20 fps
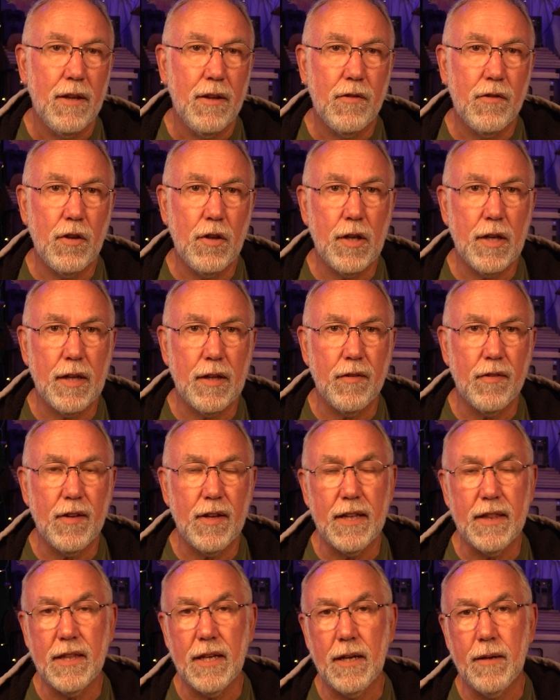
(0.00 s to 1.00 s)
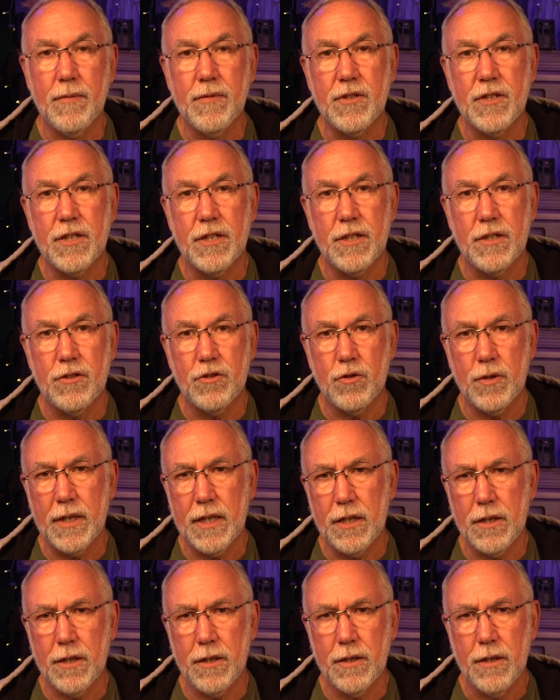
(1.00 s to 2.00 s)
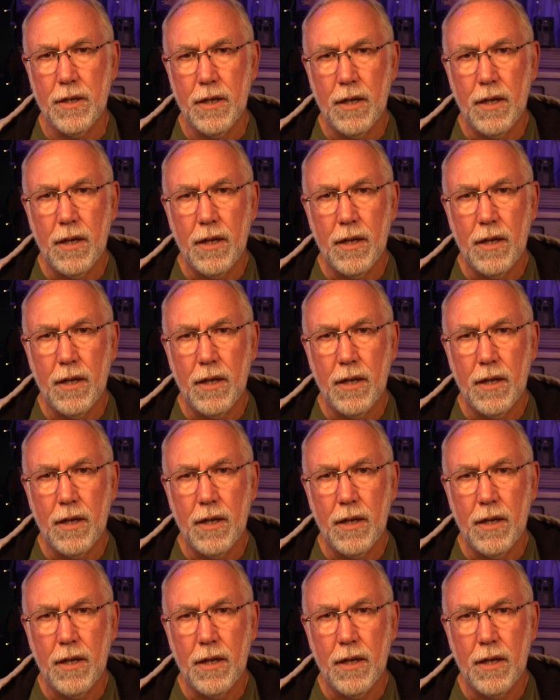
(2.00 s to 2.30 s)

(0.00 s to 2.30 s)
So you can set them to trigger